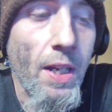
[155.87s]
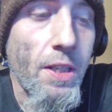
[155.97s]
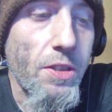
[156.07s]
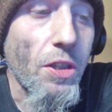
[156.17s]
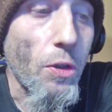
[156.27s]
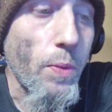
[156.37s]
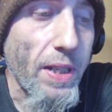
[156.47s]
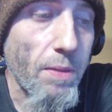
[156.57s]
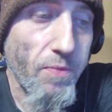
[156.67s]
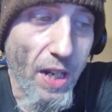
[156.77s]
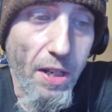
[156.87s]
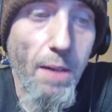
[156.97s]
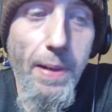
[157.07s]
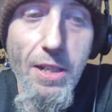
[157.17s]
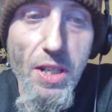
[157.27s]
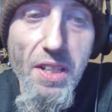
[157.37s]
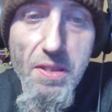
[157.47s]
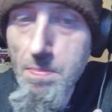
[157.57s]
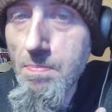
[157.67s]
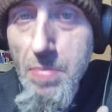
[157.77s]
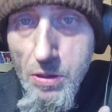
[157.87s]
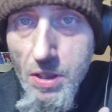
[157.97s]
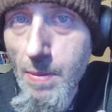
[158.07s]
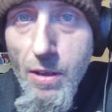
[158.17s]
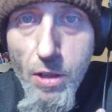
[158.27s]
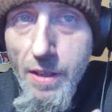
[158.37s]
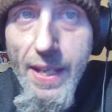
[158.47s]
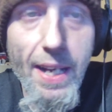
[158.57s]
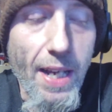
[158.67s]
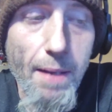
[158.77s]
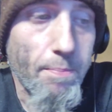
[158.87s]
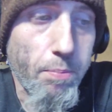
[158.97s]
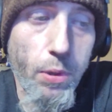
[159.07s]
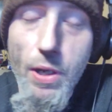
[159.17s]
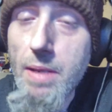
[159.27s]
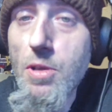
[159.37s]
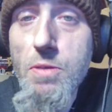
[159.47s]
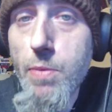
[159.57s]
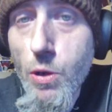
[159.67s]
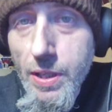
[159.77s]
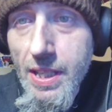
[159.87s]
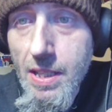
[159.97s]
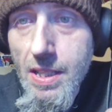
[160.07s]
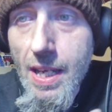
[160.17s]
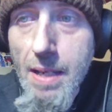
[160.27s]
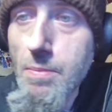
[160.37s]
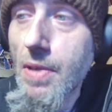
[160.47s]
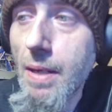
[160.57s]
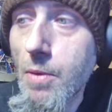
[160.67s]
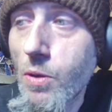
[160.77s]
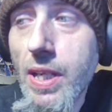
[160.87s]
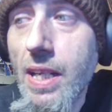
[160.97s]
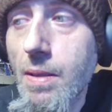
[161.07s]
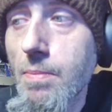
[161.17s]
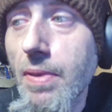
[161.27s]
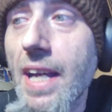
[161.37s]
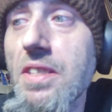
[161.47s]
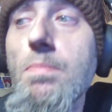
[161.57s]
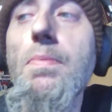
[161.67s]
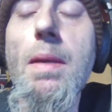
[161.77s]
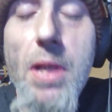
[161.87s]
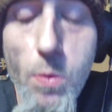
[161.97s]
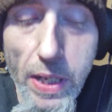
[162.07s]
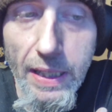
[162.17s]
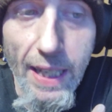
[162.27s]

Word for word: So we've gotten our paychecks, bills come out, all that. I'm pretty much broke at that time. I'm okay to last maybe a week.